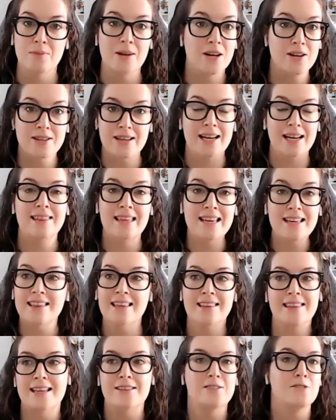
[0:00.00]
Because I think
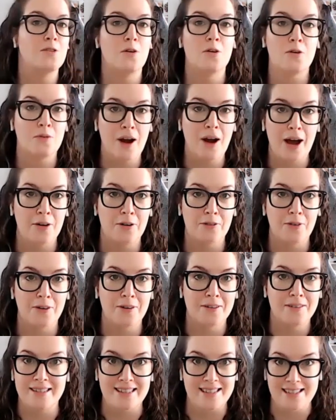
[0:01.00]
that there's no right or
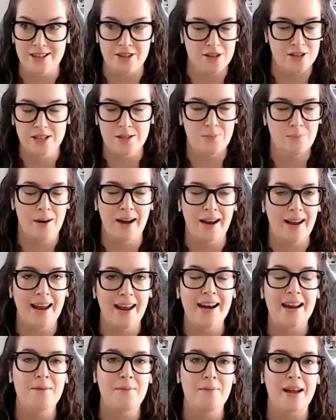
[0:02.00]
wrong decisions by
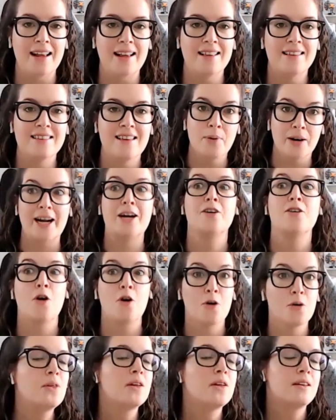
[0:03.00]
any means, but I
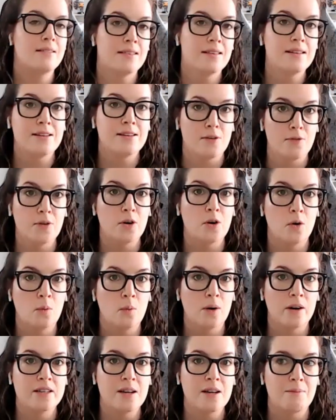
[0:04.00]
know mm-hmm. that it's a difficult
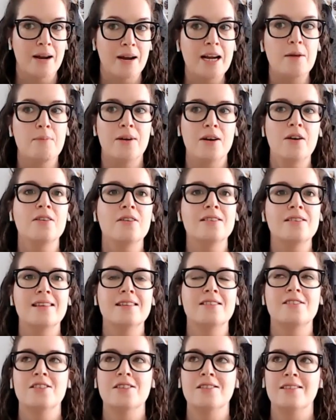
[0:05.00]
one to make because
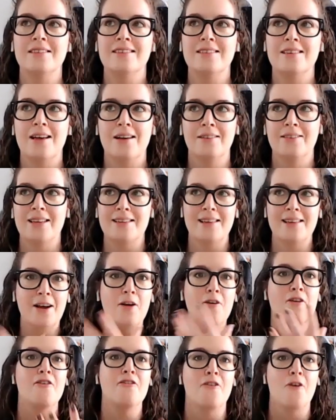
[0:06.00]
there's just, there's like
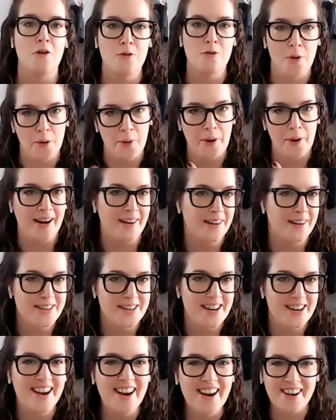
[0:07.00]
a FOMO
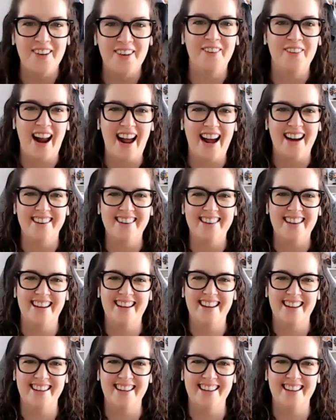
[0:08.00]
energy around it.